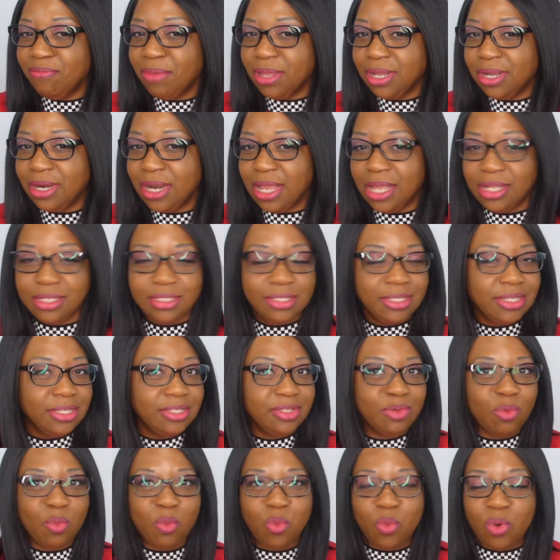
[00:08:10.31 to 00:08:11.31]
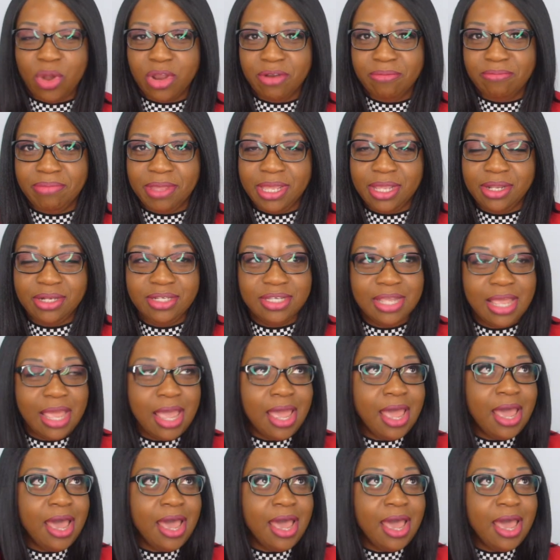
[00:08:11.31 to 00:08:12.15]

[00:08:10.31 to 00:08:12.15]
my glasses one bit.